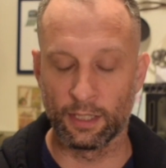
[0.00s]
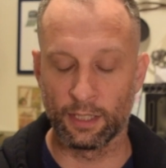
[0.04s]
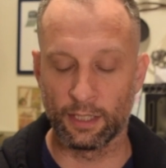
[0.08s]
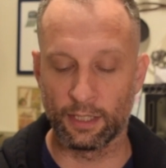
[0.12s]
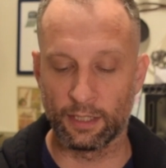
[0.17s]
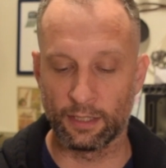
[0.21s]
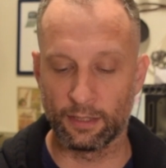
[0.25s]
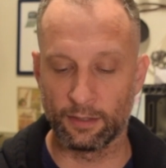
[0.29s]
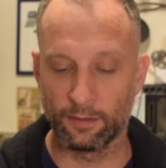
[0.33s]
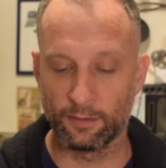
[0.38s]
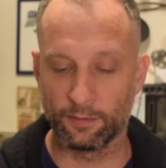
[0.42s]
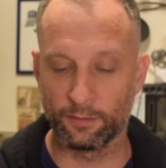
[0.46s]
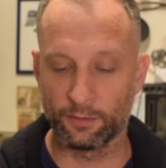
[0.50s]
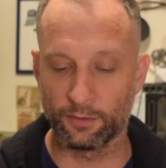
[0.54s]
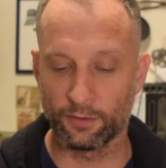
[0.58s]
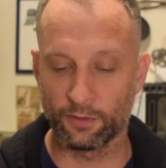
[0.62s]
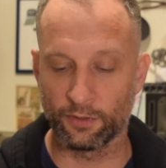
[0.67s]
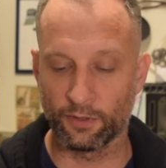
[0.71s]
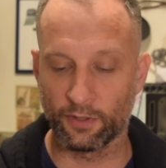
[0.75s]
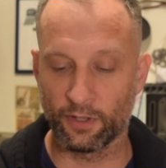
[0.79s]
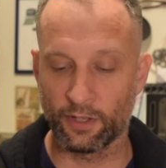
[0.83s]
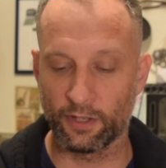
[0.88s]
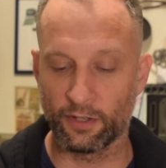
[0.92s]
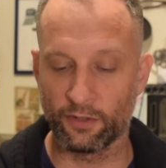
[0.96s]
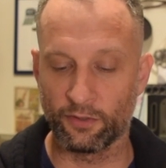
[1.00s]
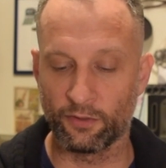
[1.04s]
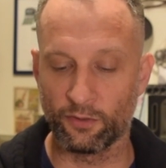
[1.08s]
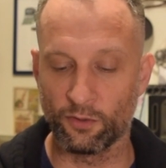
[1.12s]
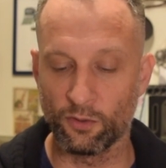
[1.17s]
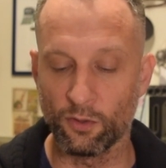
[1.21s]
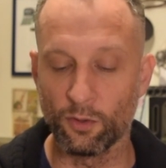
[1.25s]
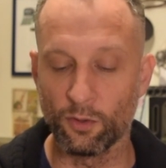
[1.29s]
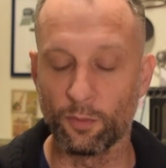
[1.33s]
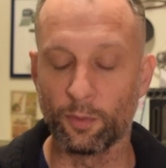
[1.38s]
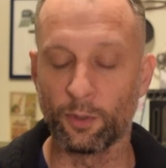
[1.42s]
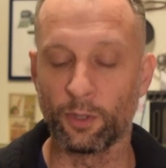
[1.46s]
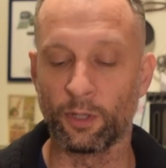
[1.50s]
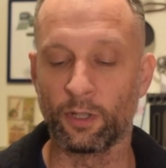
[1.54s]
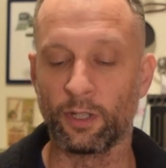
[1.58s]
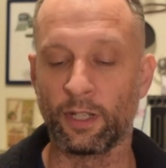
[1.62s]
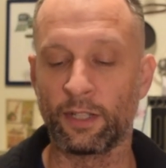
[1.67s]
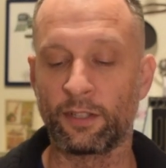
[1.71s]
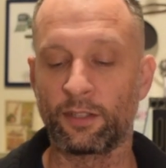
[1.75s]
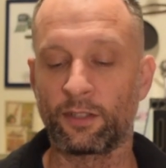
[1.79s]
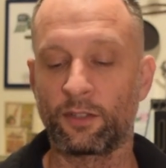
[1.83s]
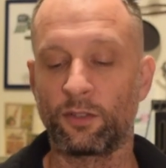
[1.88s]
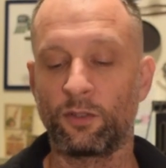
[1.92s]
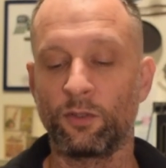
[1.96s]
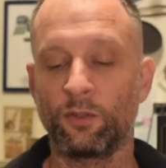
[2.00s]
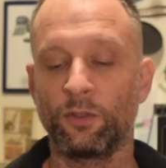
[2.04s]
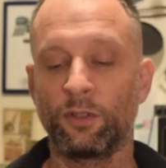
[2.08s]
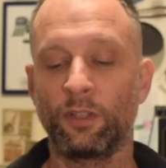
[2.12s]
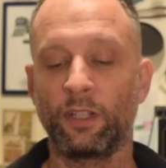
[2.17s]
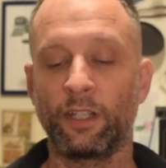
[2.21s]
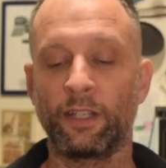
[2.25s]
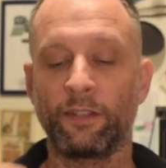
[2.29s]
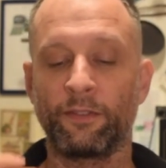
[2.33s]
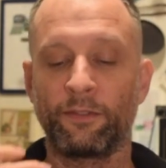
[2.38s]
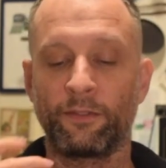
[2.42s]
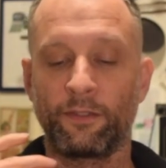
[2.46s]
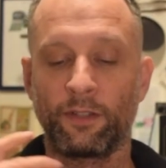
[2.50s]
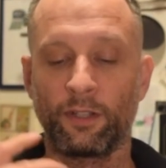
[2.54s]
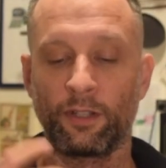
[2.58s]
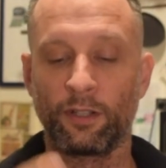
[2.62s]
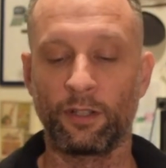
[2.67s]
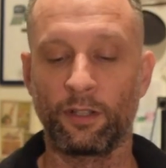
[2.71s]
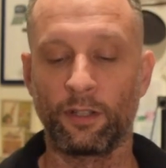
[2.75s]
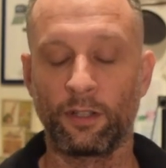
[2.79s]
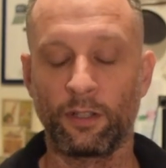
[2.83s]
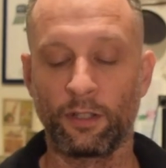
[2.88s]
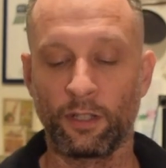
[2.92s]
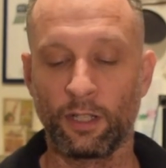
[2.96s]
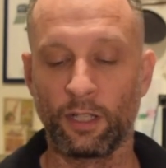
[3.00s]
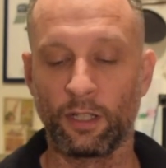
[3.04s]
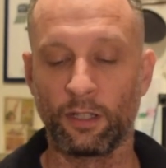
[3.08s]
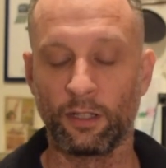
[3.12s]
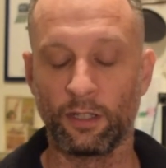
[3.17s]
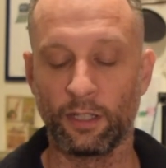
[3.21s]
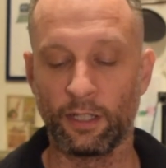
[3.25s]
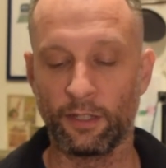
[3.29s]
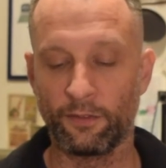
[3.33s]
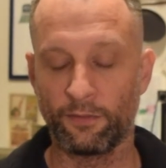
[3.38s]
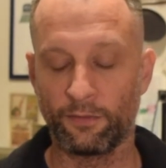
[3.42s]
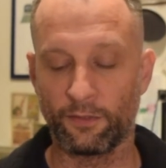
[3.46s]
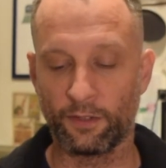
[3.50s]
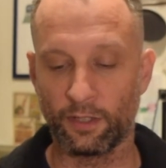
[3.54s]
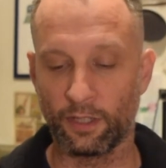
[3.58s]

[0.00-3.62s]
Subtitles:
So there's Uber. Let's do Lyft. I